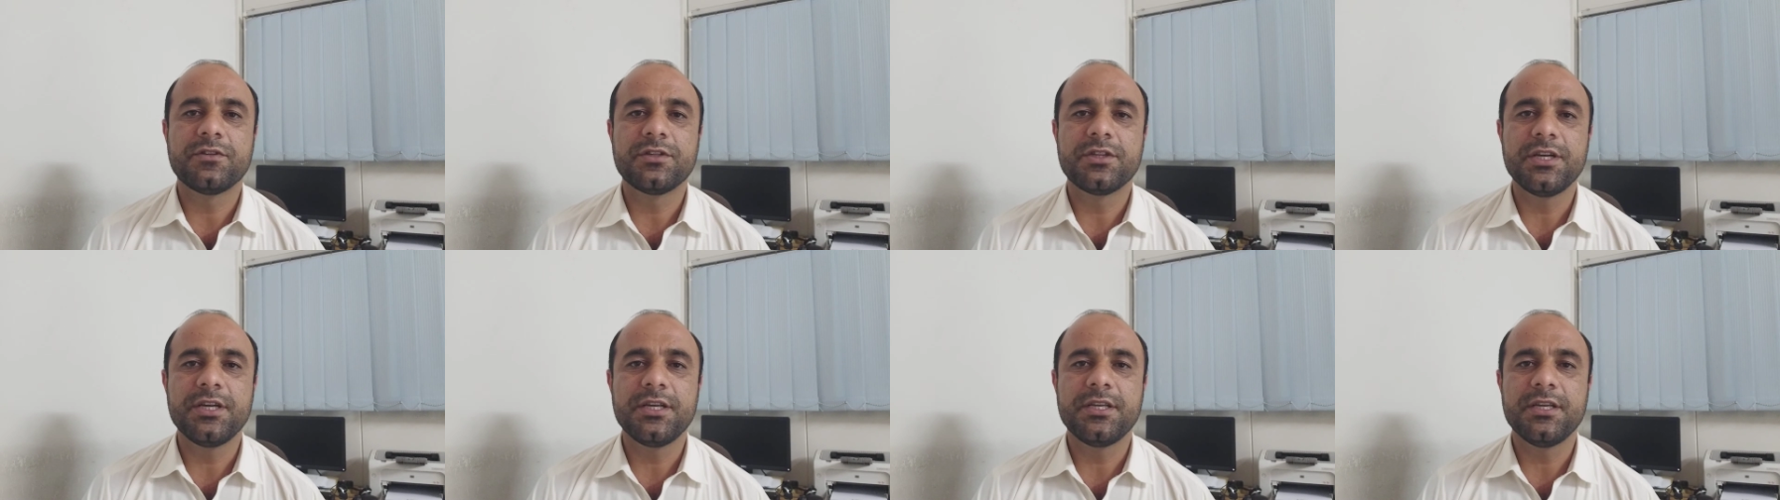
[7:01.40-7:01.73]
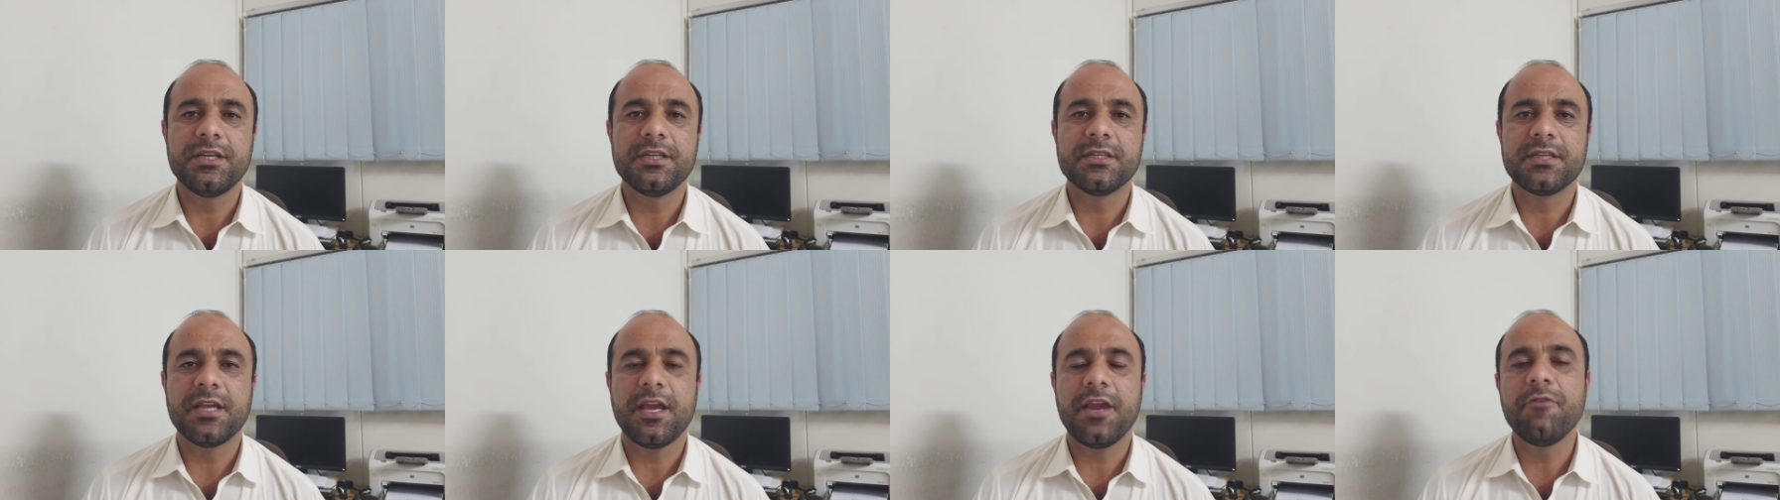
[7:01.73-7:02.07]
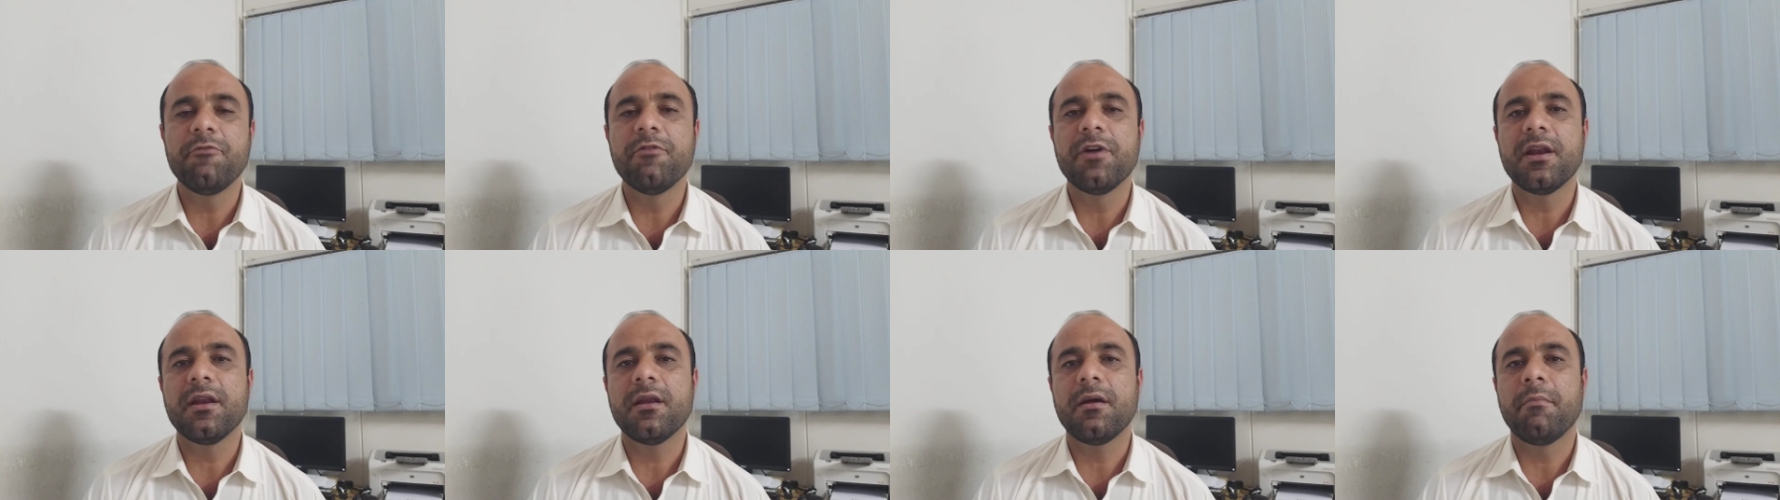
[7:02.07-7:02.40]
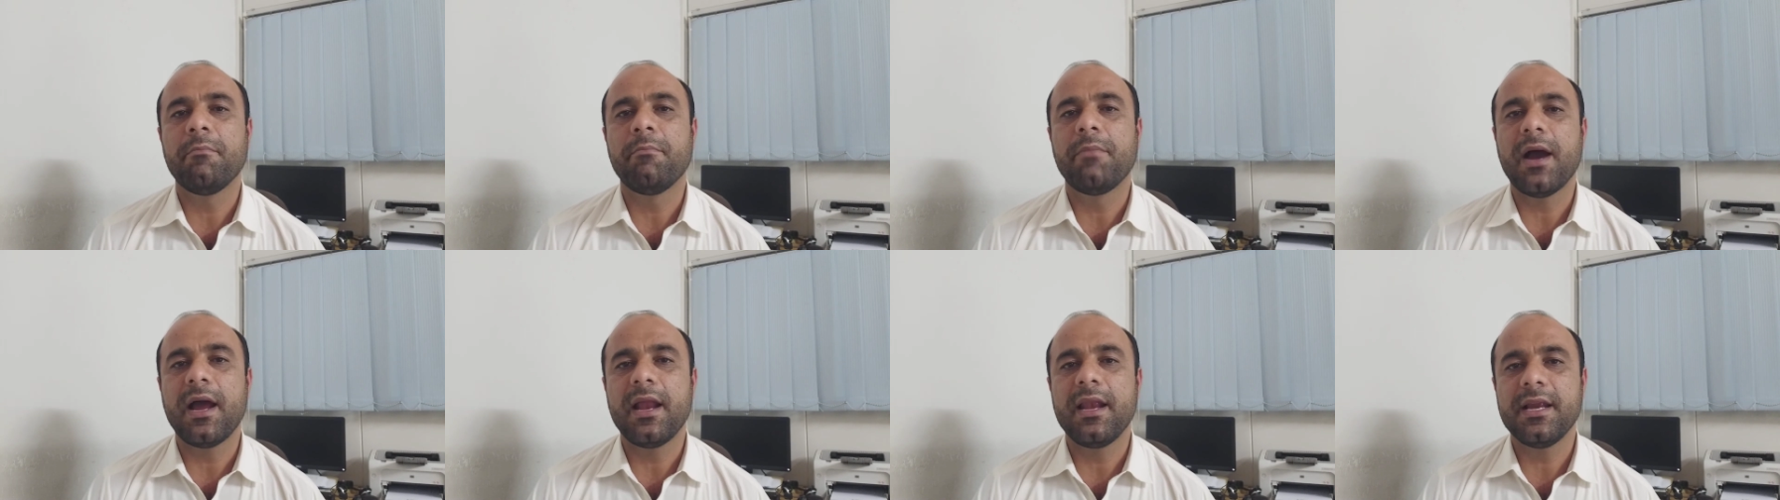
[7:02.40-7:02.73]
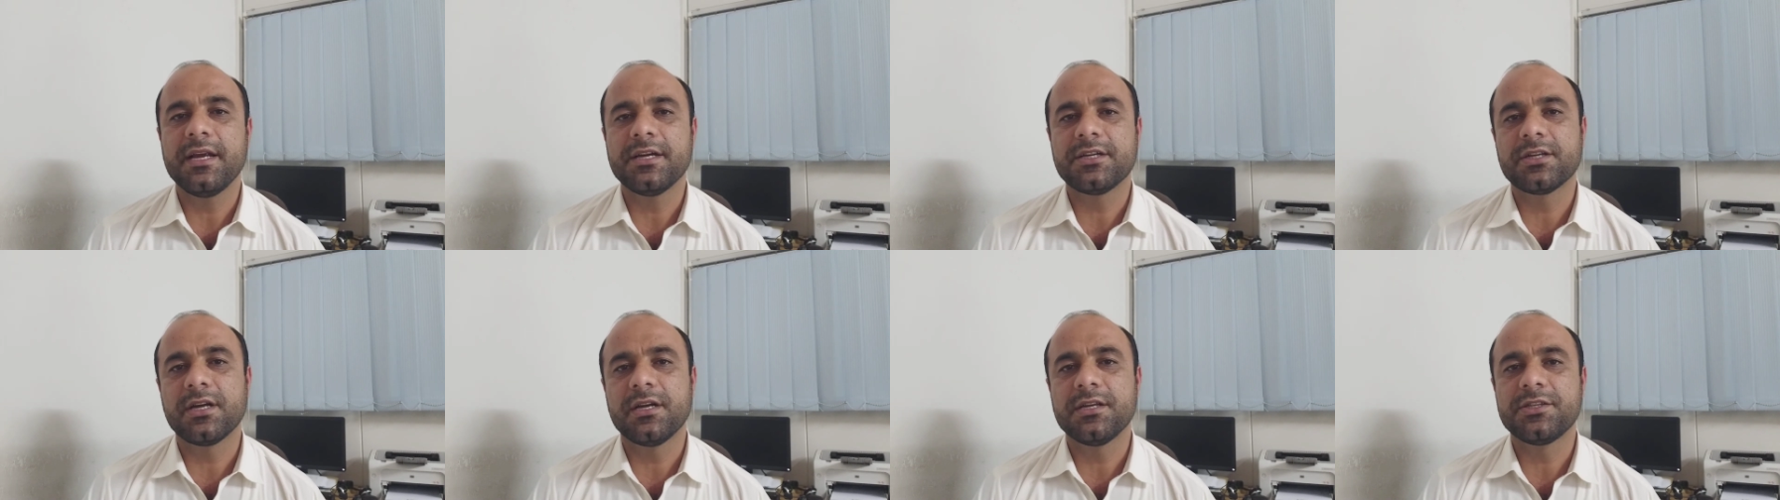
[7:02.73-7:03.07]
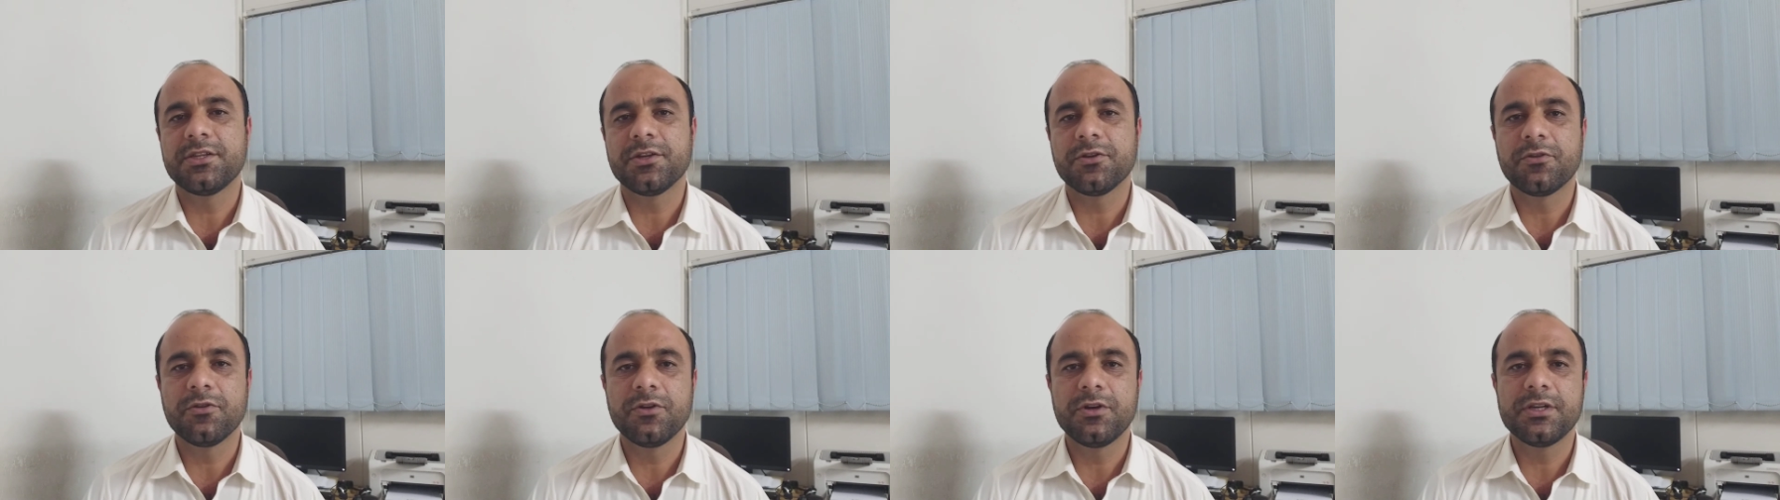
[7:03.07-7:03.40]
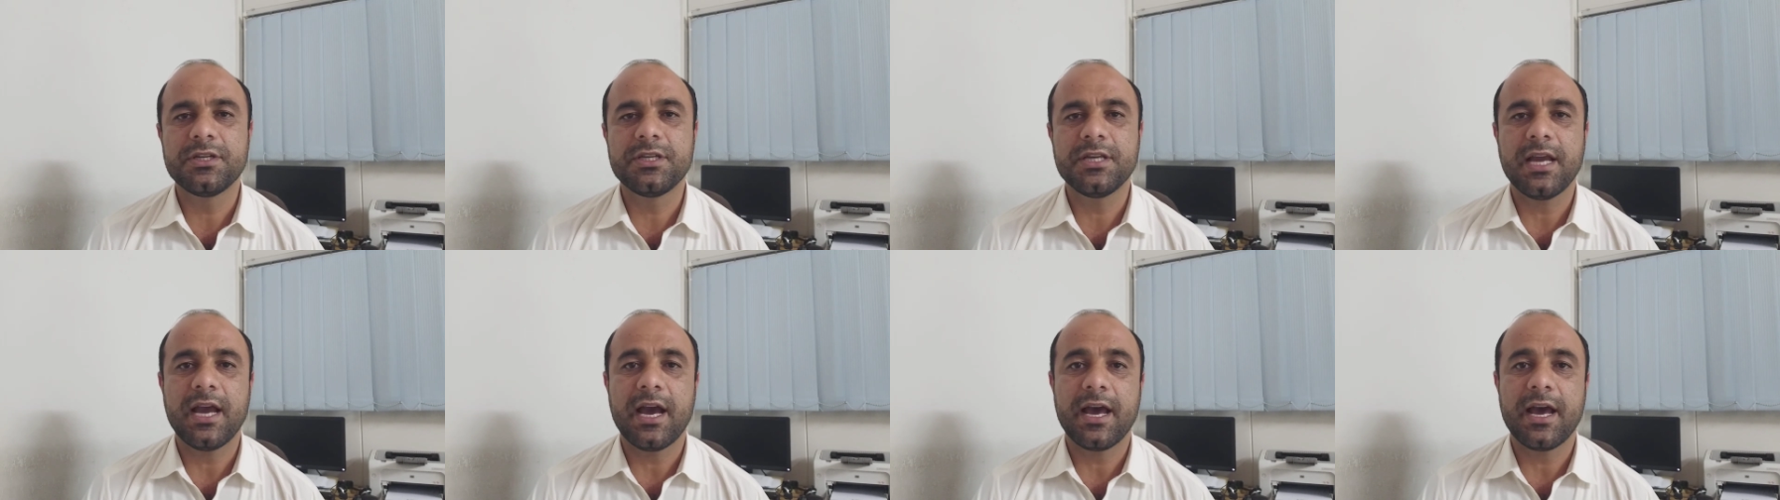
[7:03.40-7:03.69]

treaties, even bilateral security